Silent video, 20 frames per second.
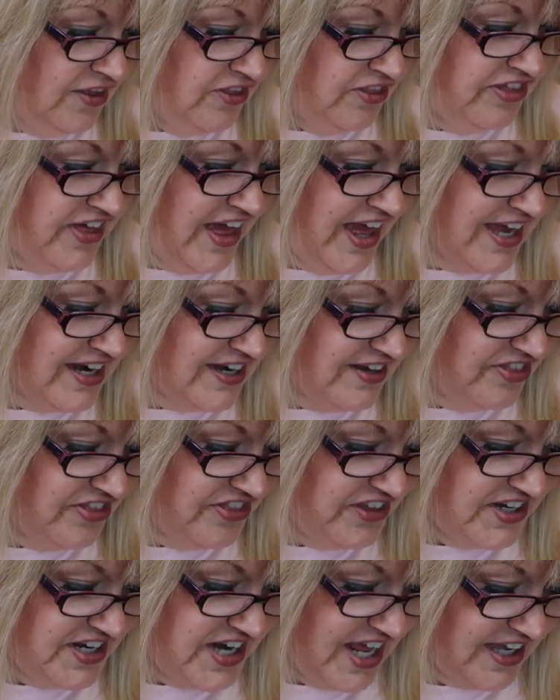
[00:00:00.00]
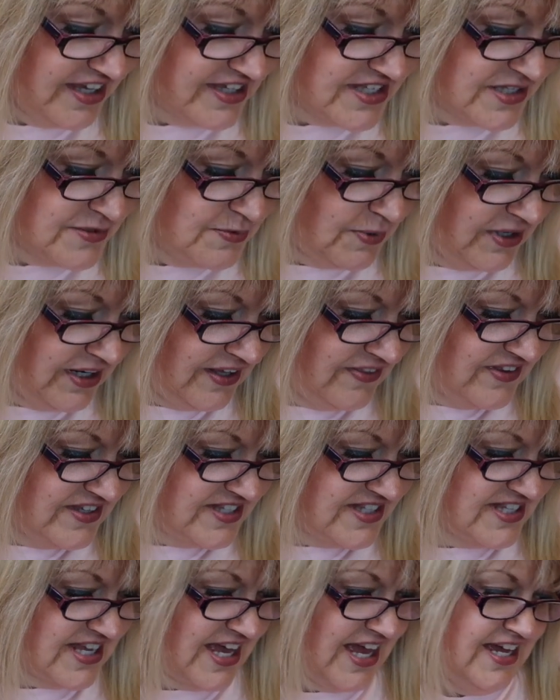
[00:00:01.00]
Then, the next one in
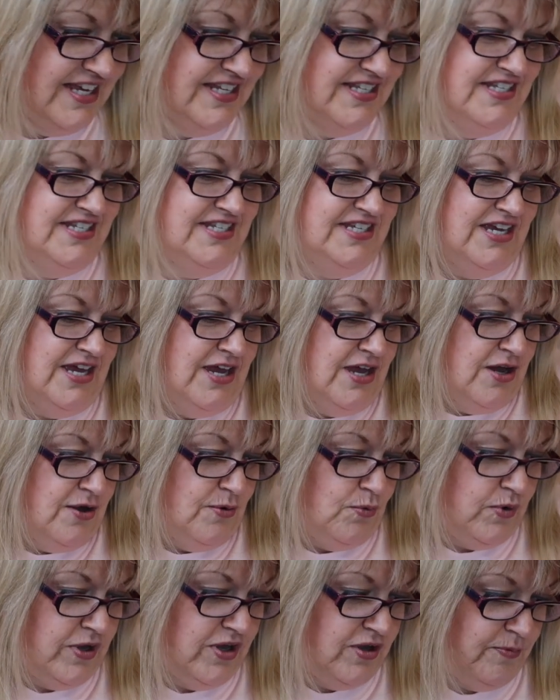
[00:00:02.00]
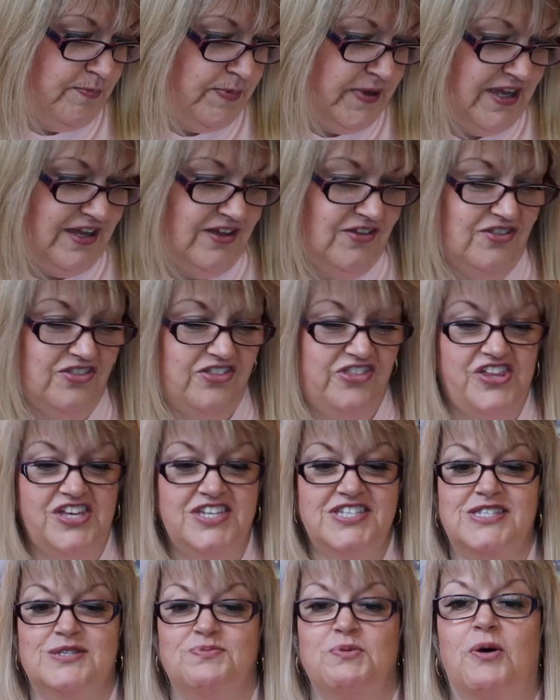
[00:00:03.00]
the set will be
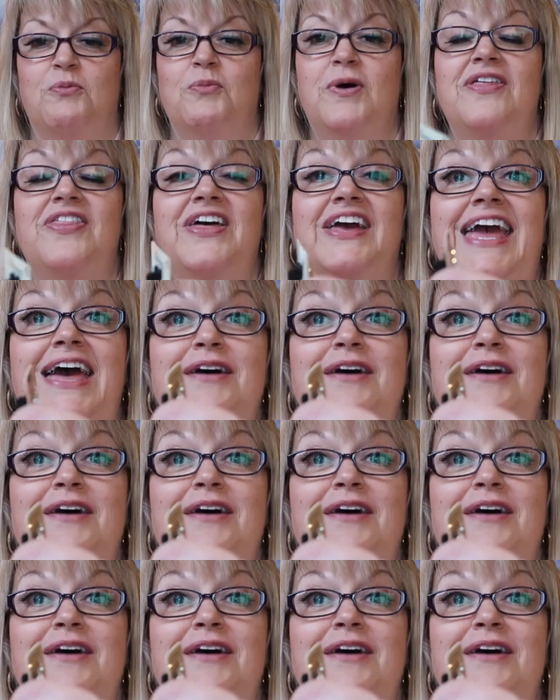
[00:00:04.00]
this one, where they